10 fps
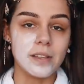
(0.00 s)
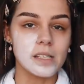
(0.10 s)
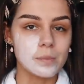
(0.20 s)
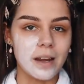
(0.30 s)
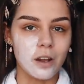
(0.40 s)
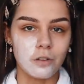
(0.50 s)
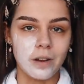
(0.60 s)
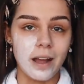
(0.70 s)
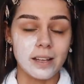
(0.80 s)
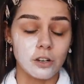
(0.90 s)
This is made in
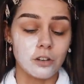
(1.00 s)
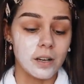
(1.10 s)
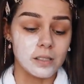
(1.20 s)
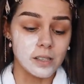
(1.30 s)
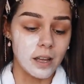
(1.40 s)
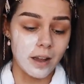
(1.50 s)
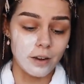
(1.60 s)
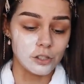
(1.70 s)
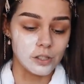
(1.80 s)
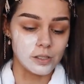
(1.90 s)
Korea and Korean
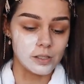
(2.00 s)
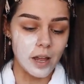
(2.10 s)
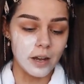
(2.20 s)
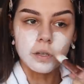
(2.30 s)
skincare is just insane.